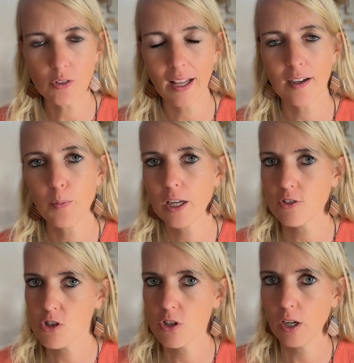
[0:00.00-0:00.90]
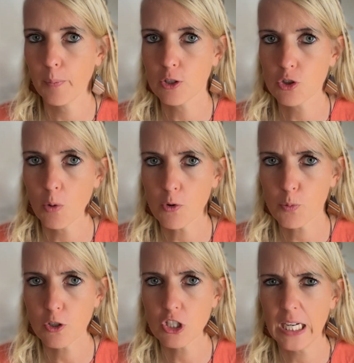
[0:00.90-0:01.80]
because this is going to be so much
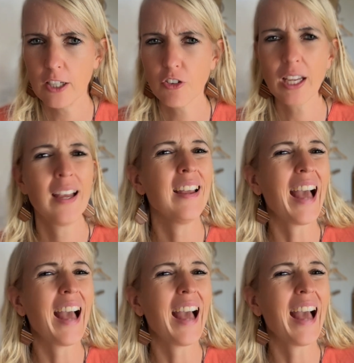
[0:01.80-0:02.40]
more challenging.